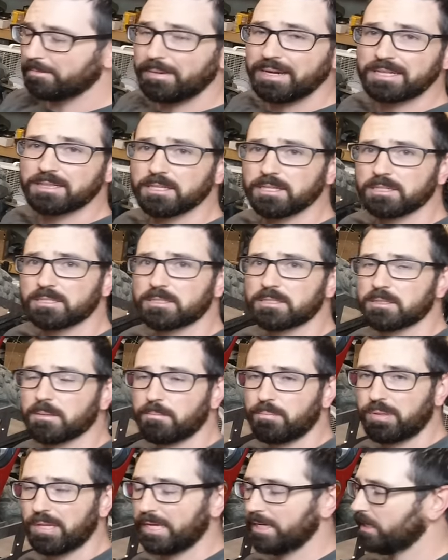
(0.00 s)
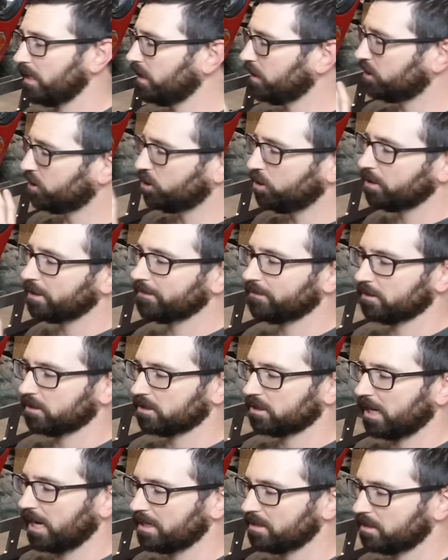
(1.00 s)
they make this plate in two different
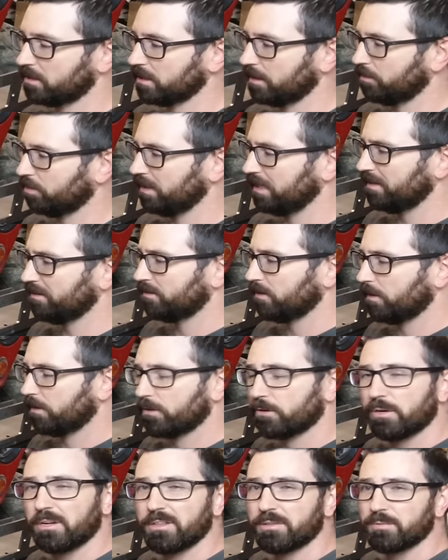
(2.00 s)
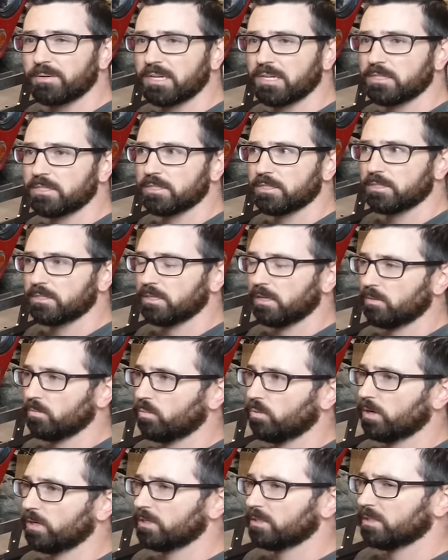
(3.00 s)
sizes, I believe 33 inches, and
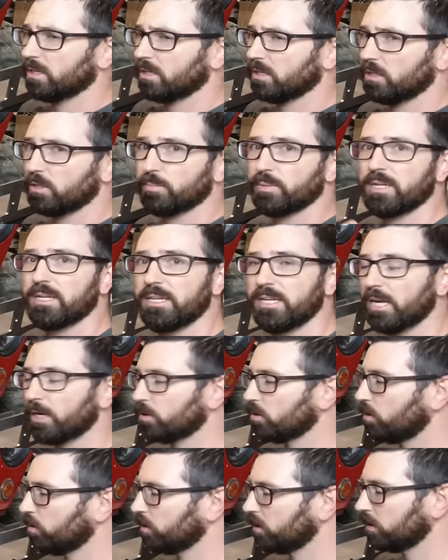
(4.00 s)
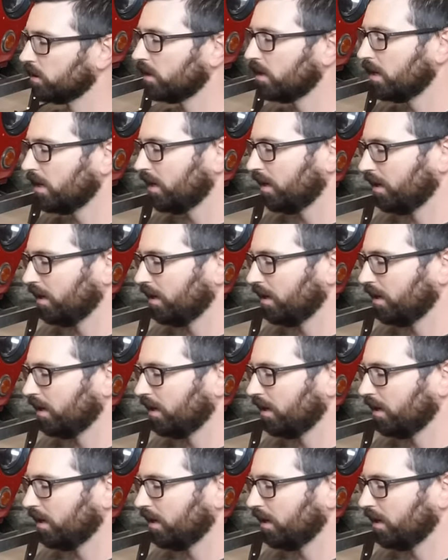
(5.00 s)
one's a little bit narrower.